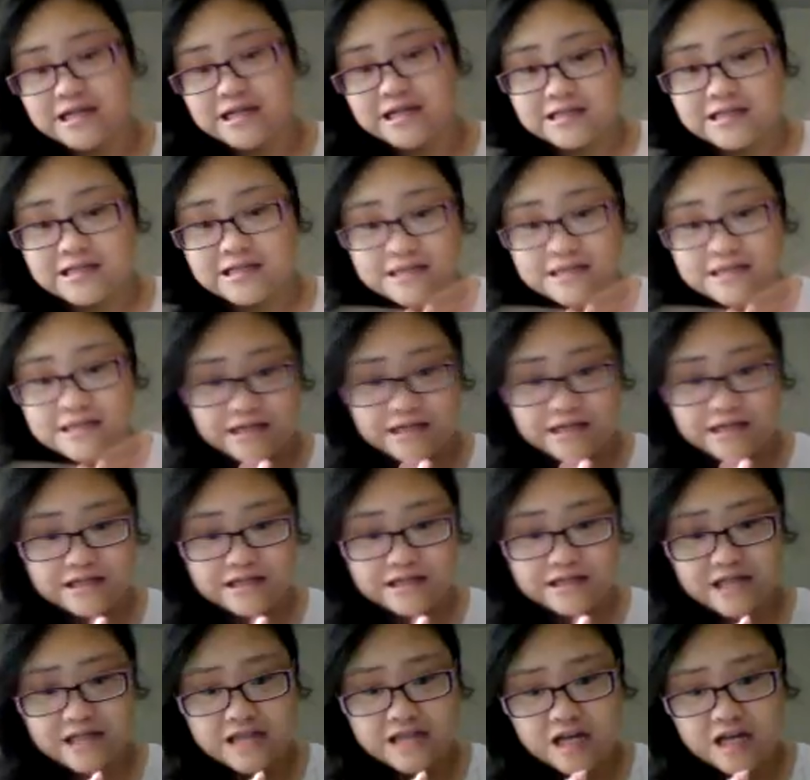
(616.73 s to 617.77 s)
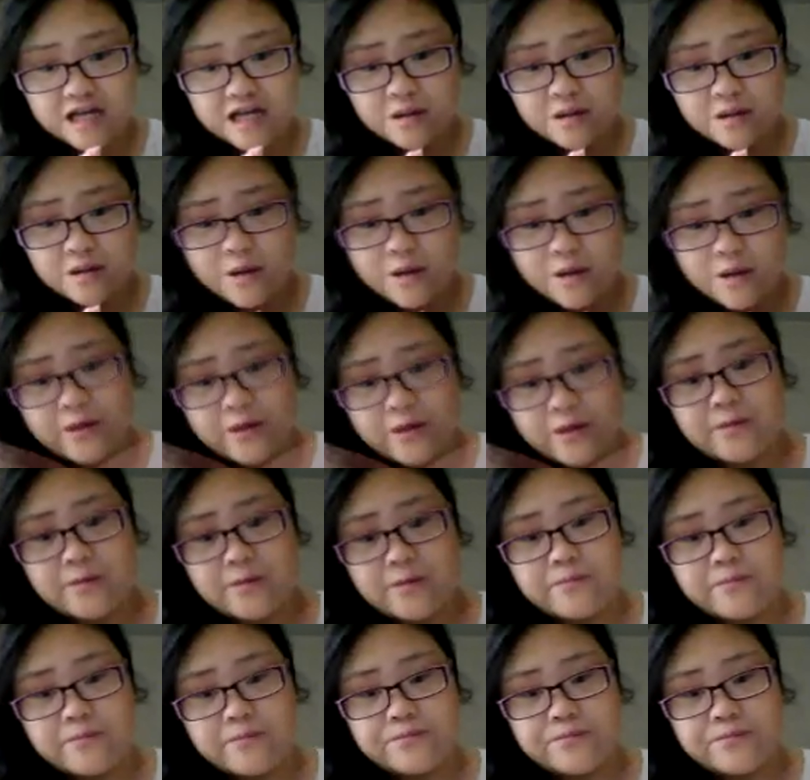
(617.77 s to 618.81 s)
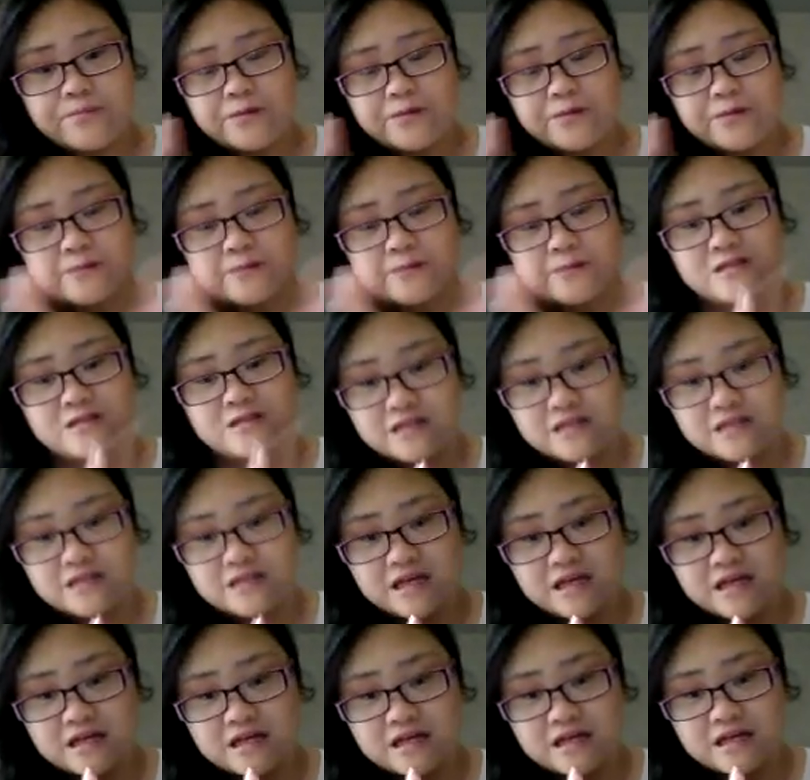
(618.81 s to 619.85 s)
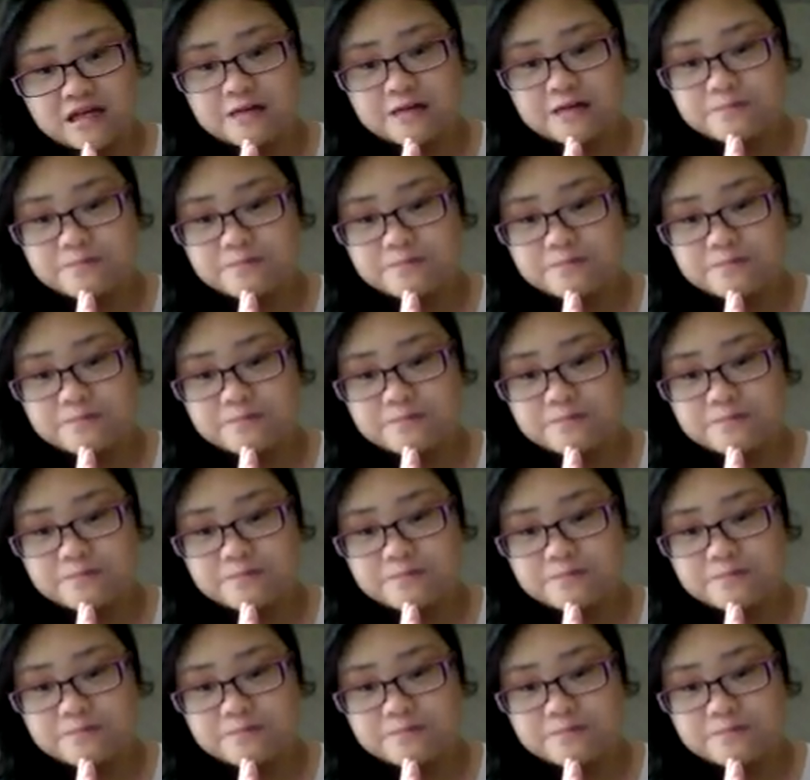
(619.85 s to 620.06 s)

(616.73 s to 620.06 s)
sitting down, but once again,